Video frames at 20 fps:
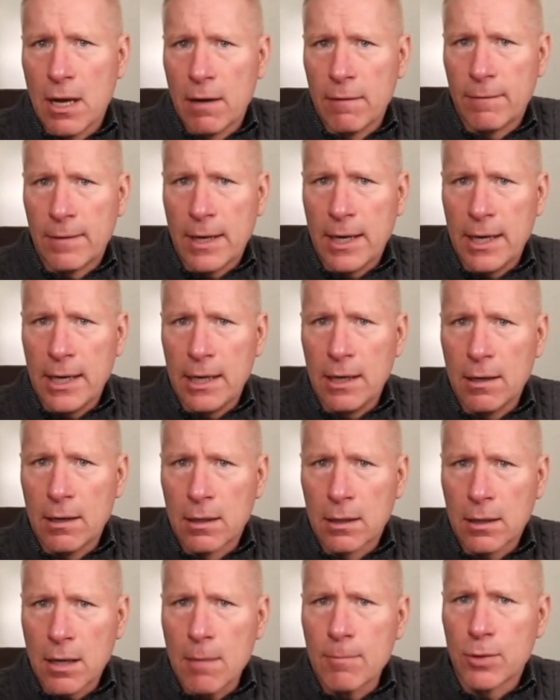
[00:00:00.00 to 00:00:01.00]
of a
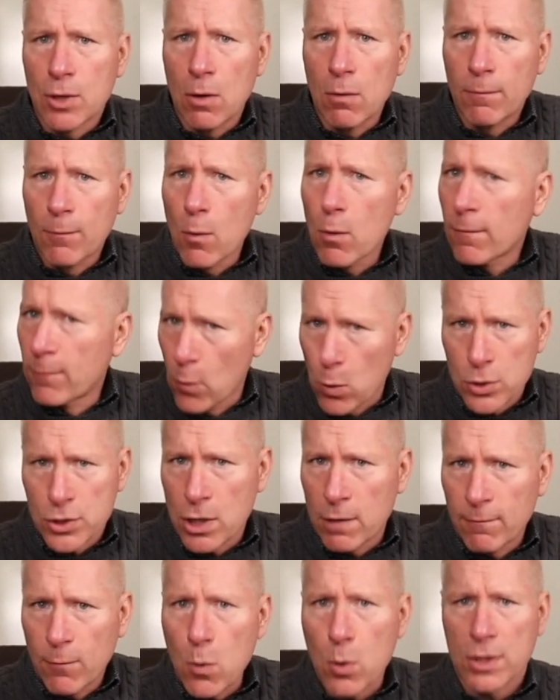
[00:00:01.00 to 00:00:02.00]
Kumdo for
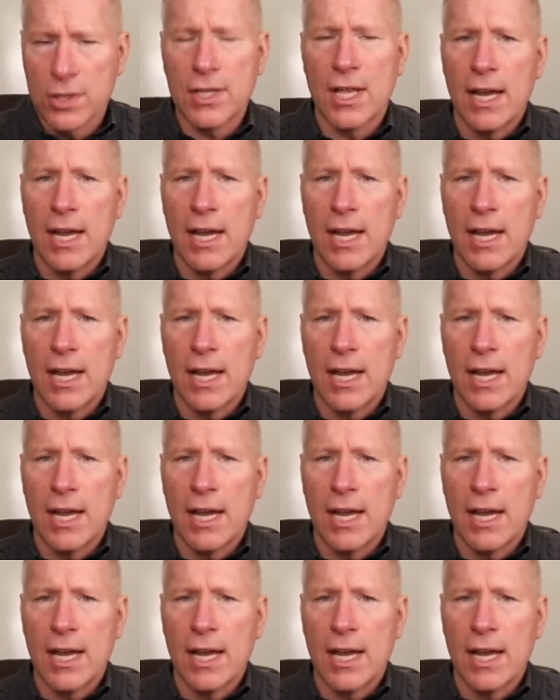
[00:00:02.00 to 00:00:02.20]
force-on-force.